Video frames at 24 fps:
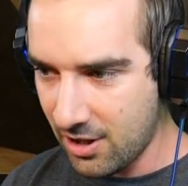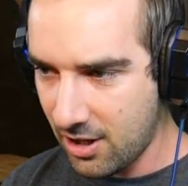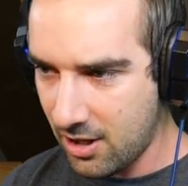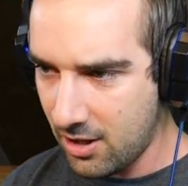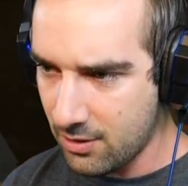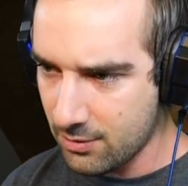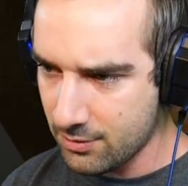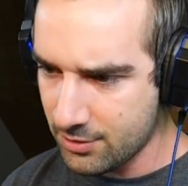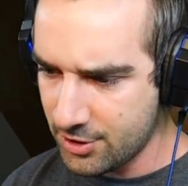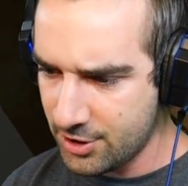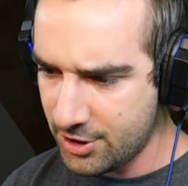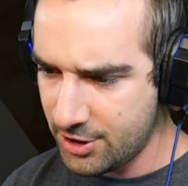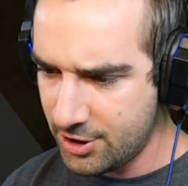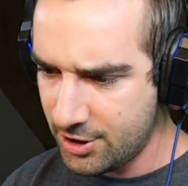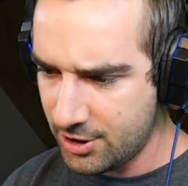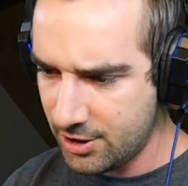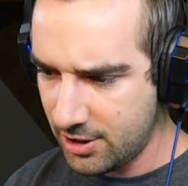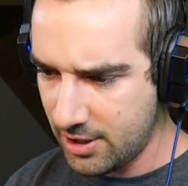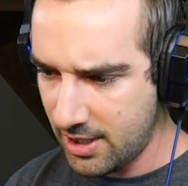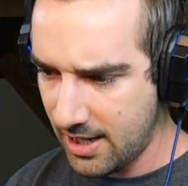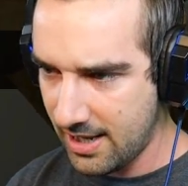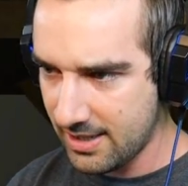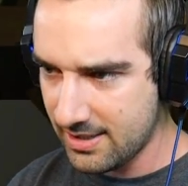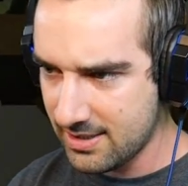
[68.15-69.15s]
Oh,
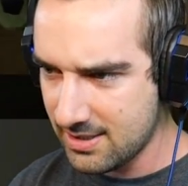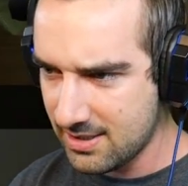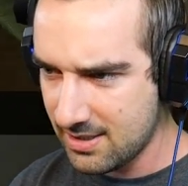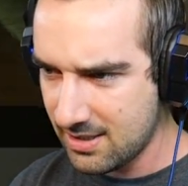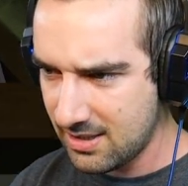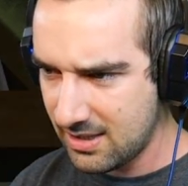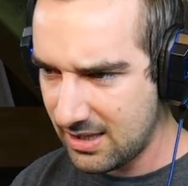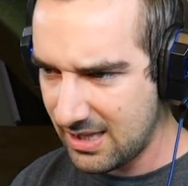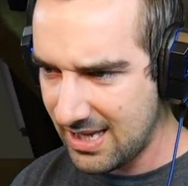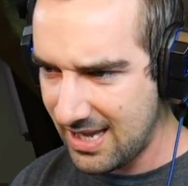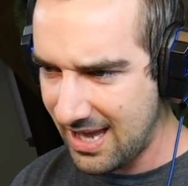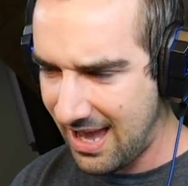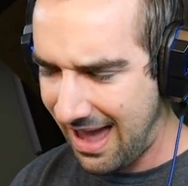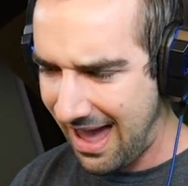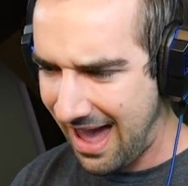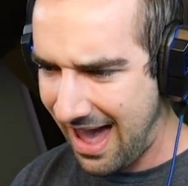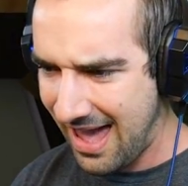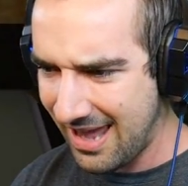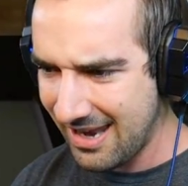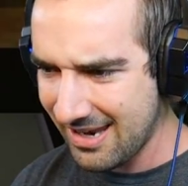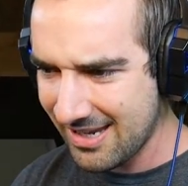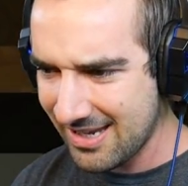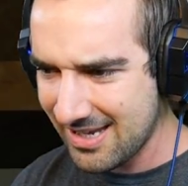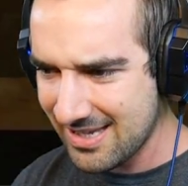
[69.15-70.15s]
shit. The
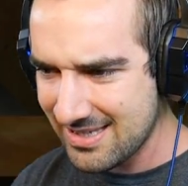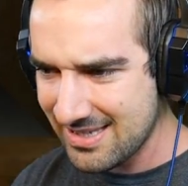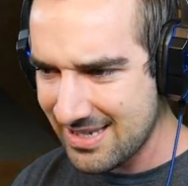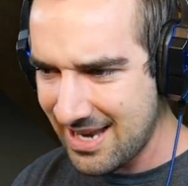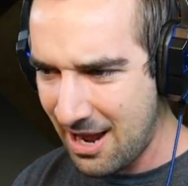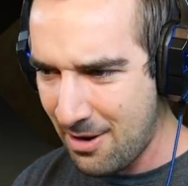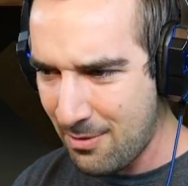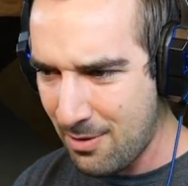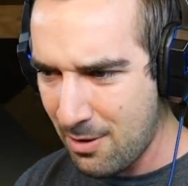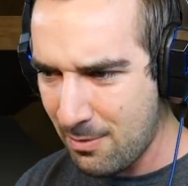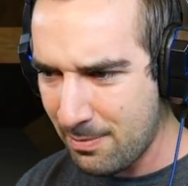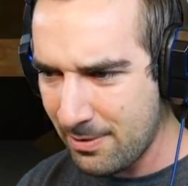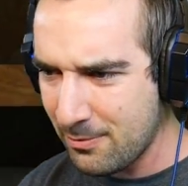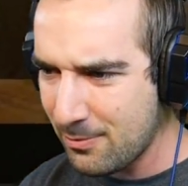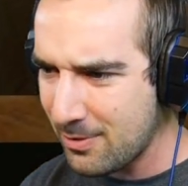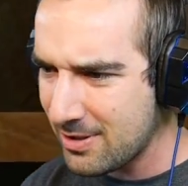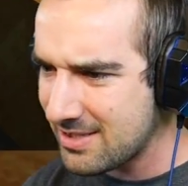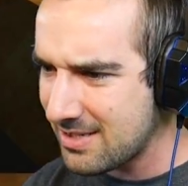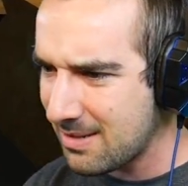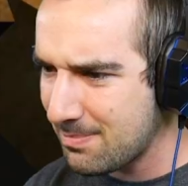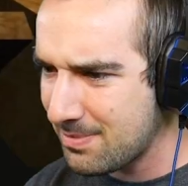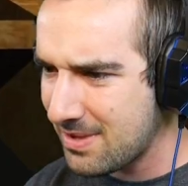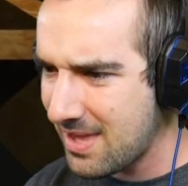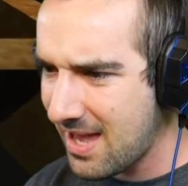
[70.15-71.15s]
attic is now open.
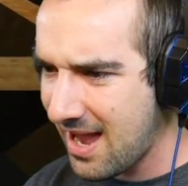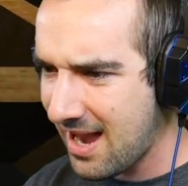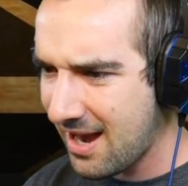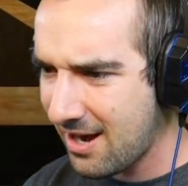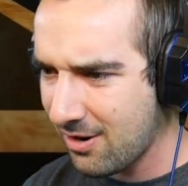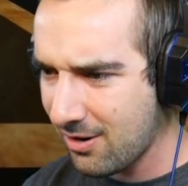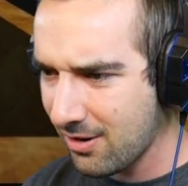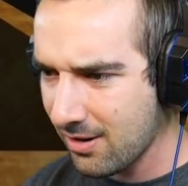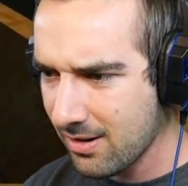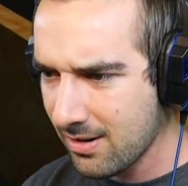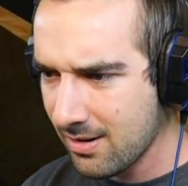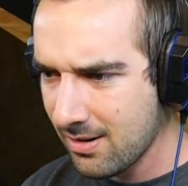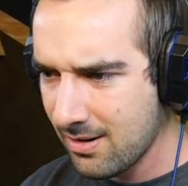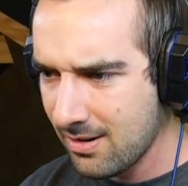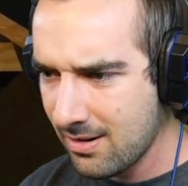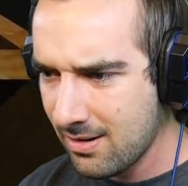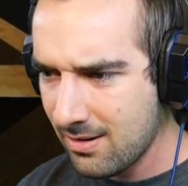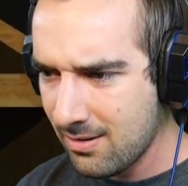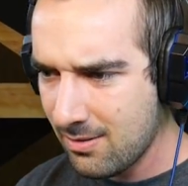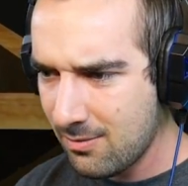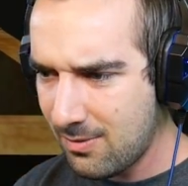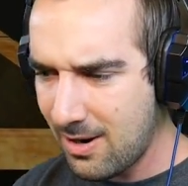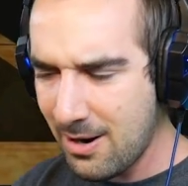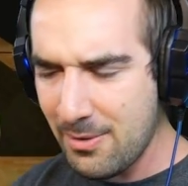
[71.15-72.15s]
What's up there?
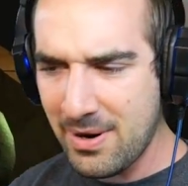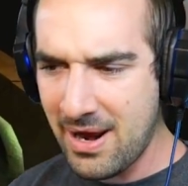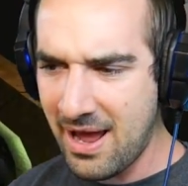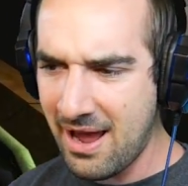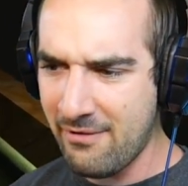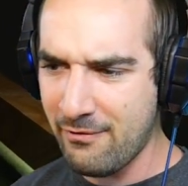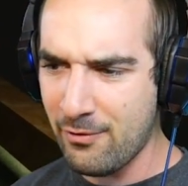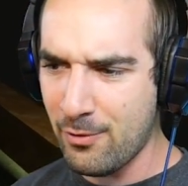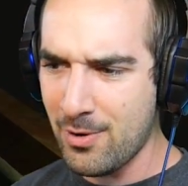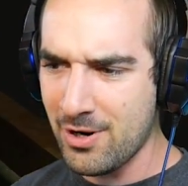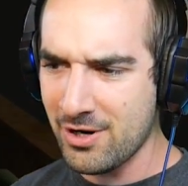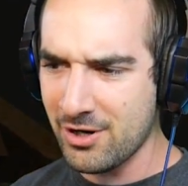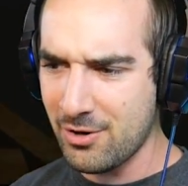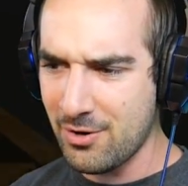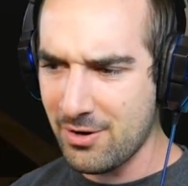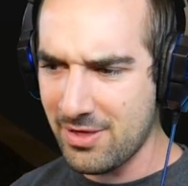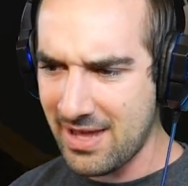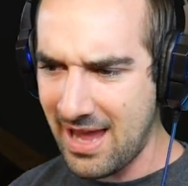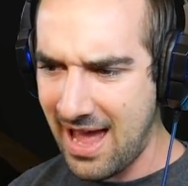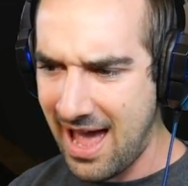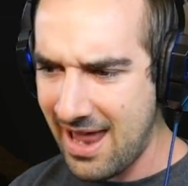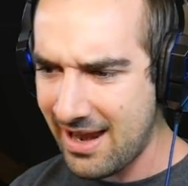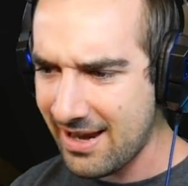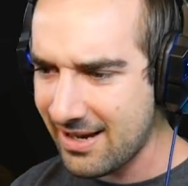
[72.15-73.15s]
Why would I ever want to go to
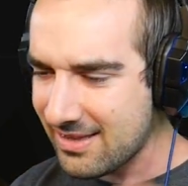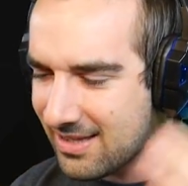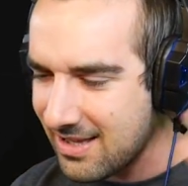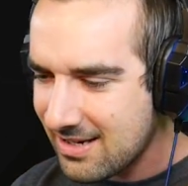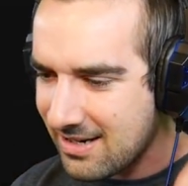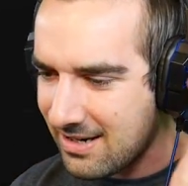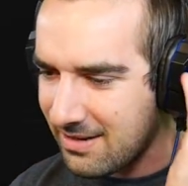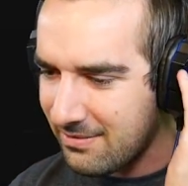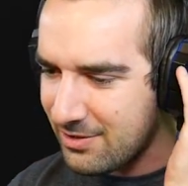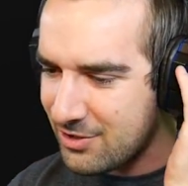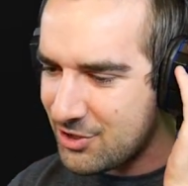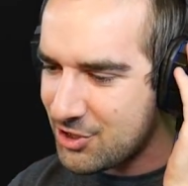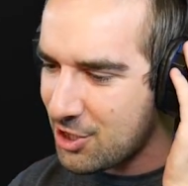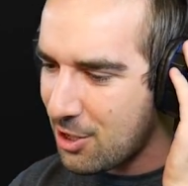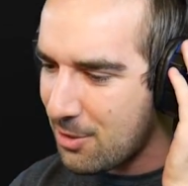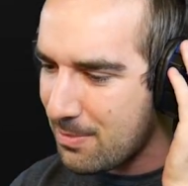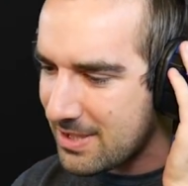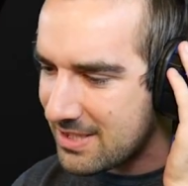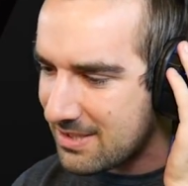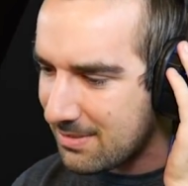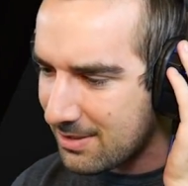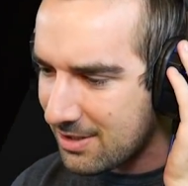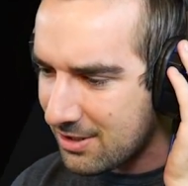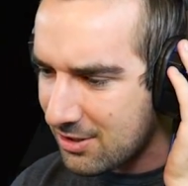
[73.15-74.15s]
the attic? They didn't even show
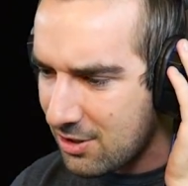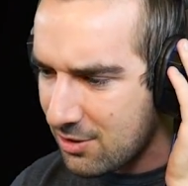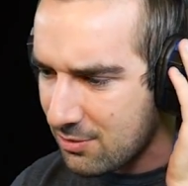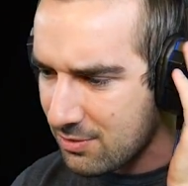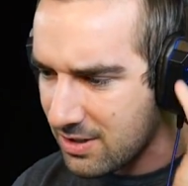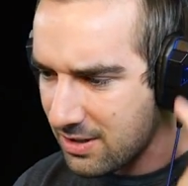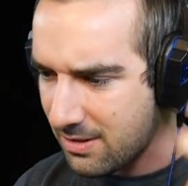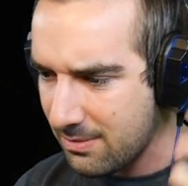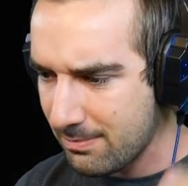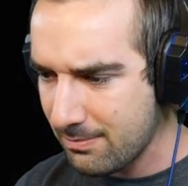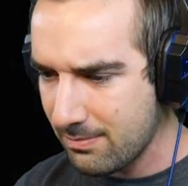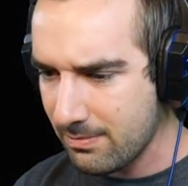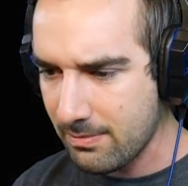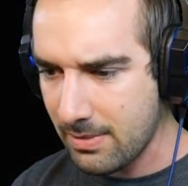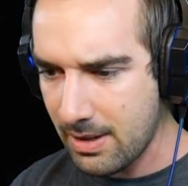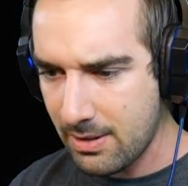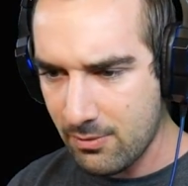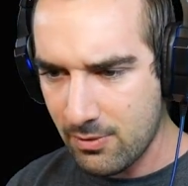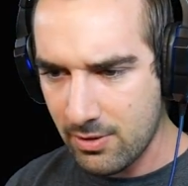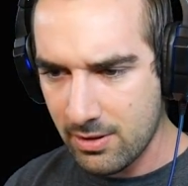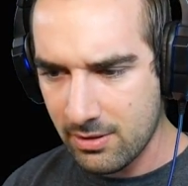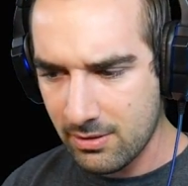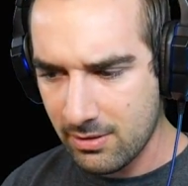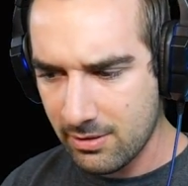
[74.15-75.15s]
me something new. You may
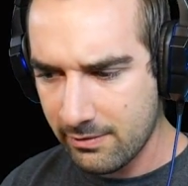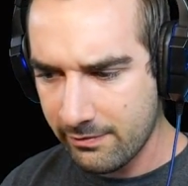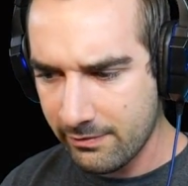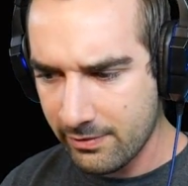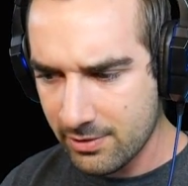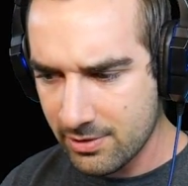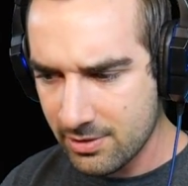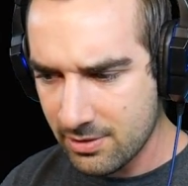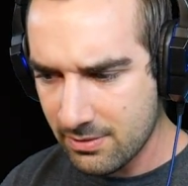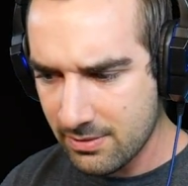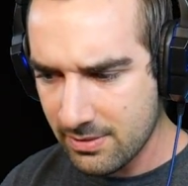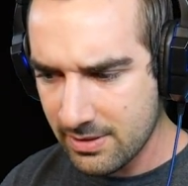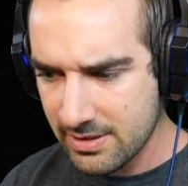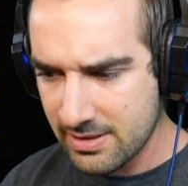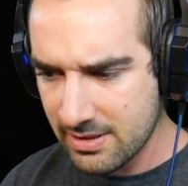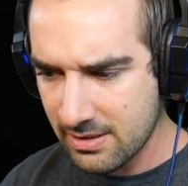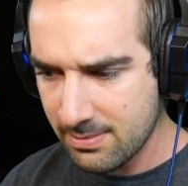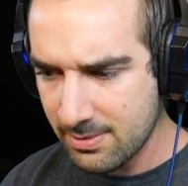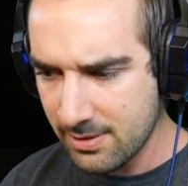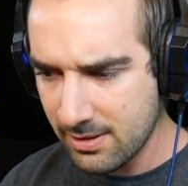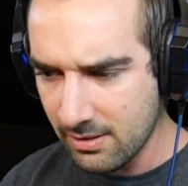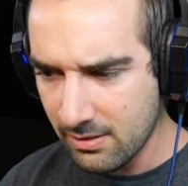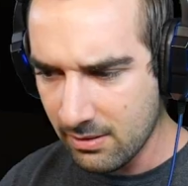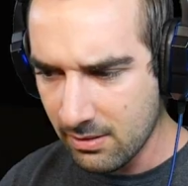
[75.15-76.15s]
want to look for toys
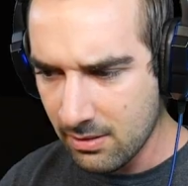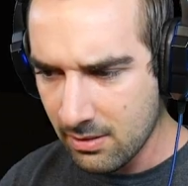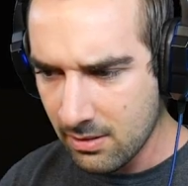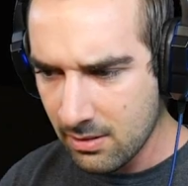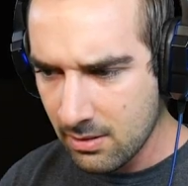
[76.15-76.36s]
up here.